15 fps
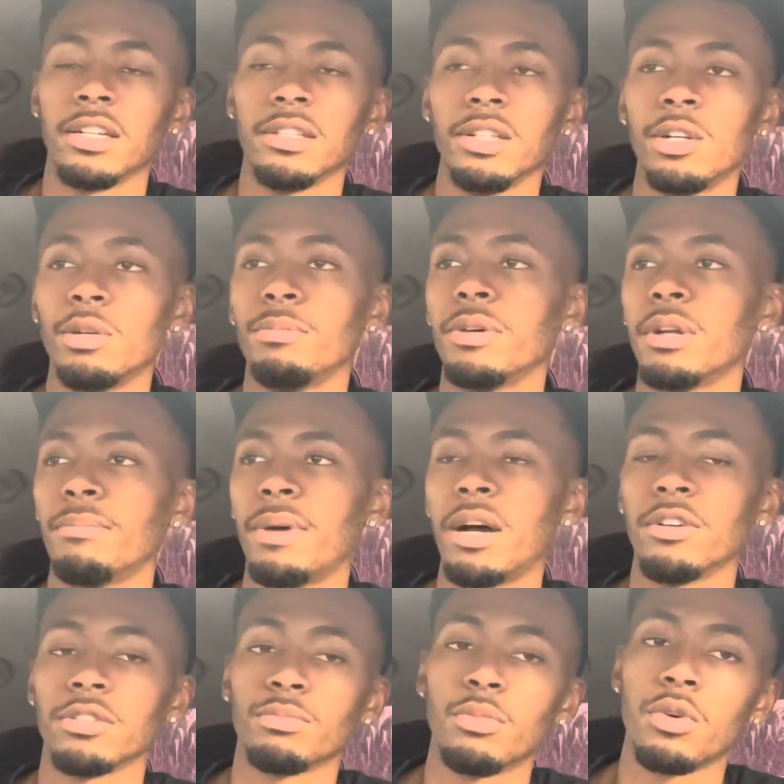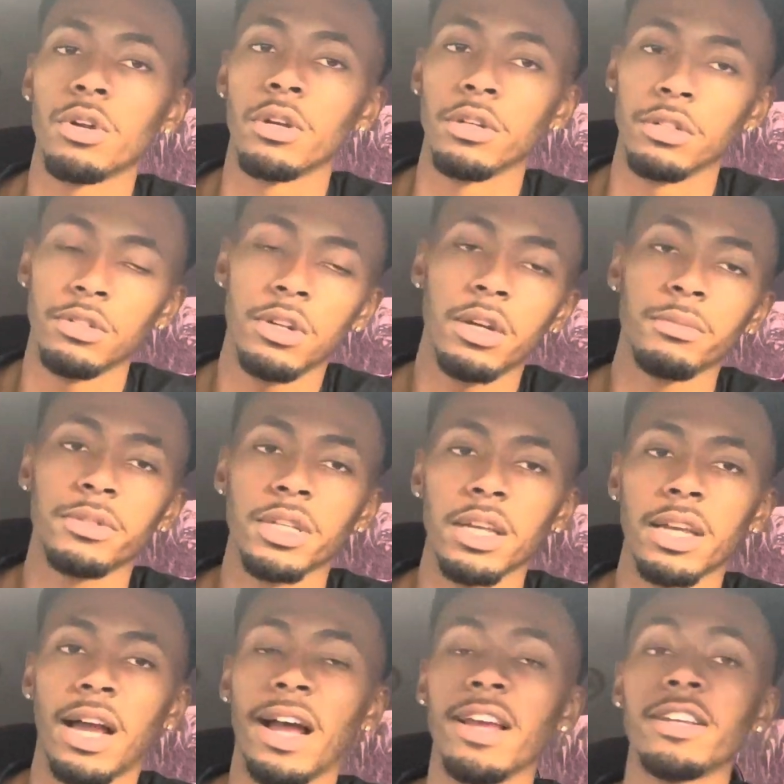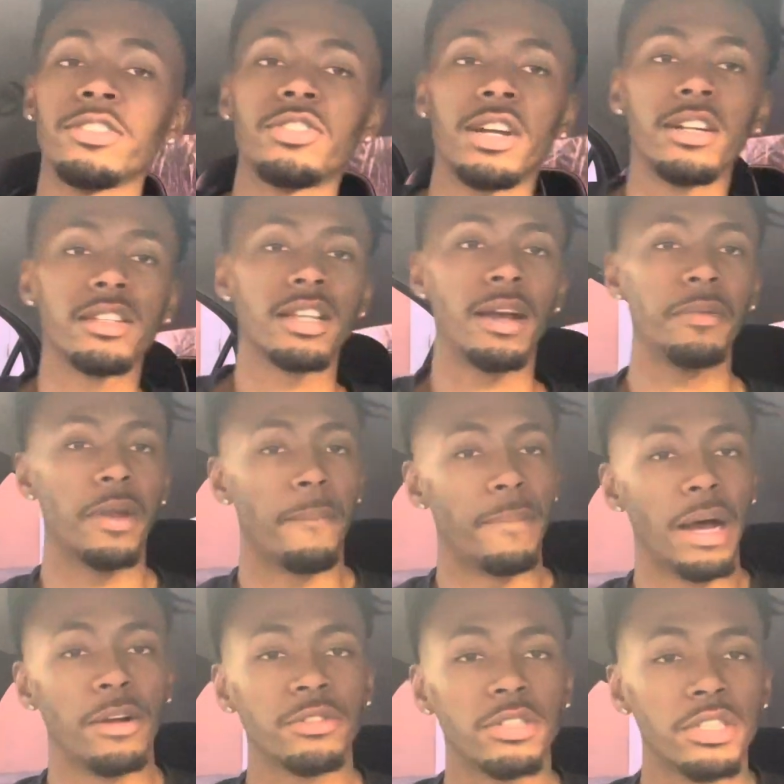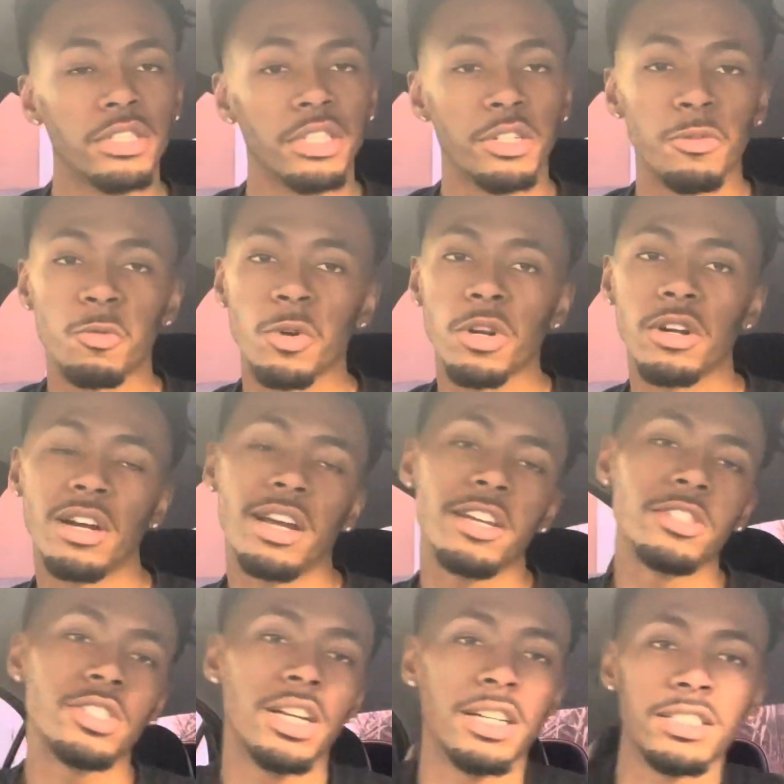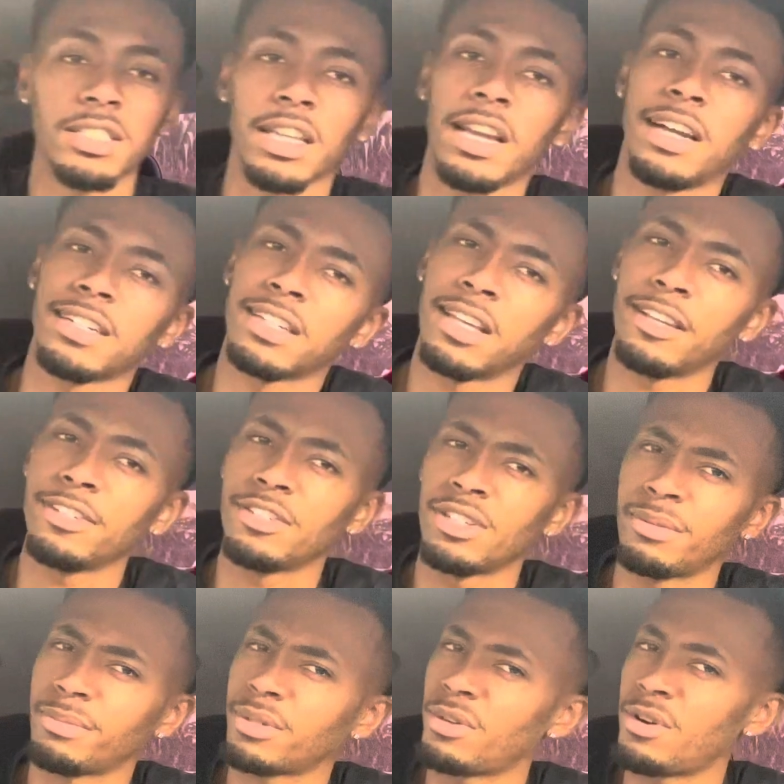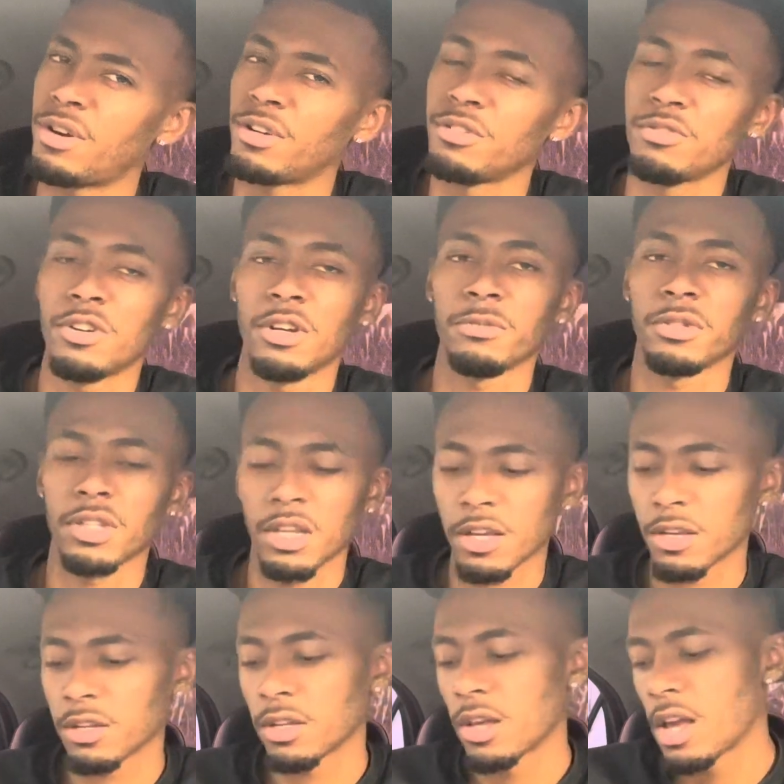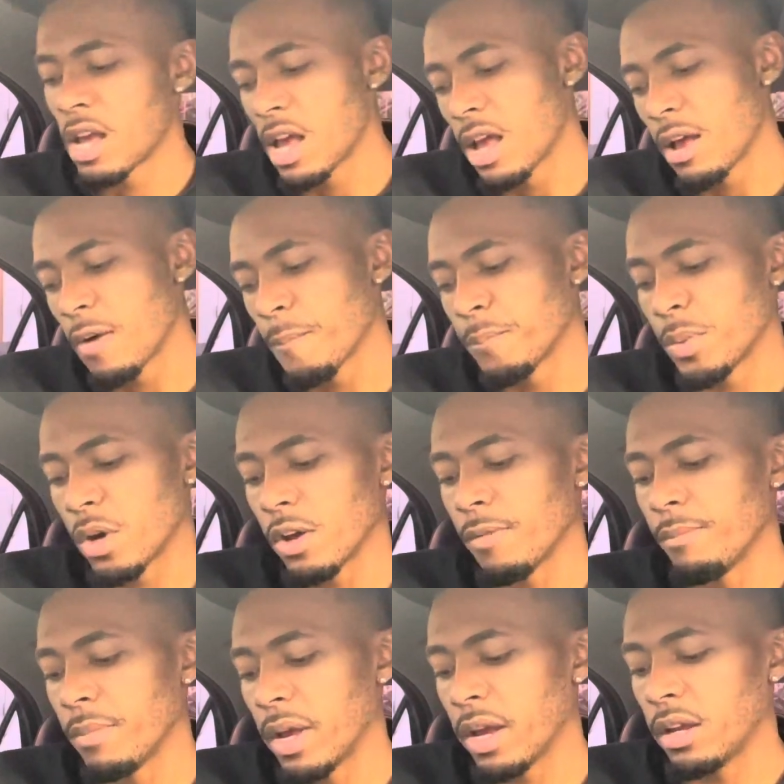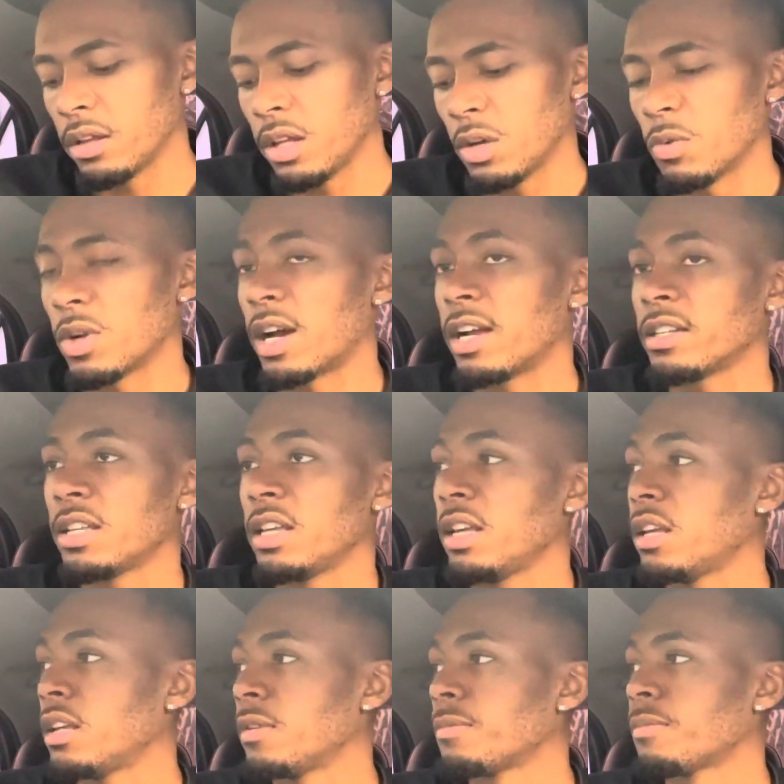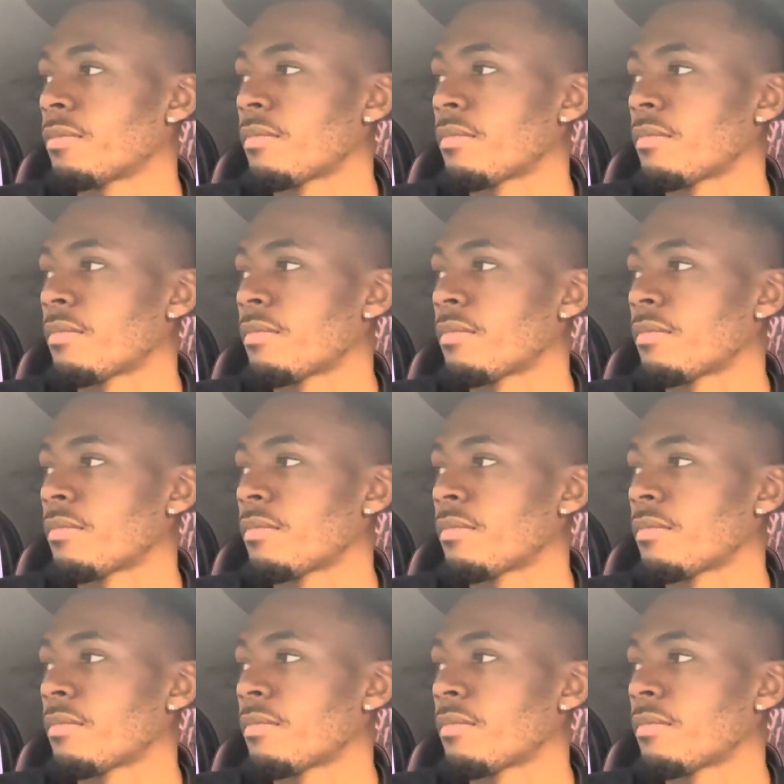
a little bit of bounce more. You know what I'm saying? I ain't trying to say I'm the bounciest in the world. I ain't trying to say I can't jump at all. You know what I'm saying? But mainly what I did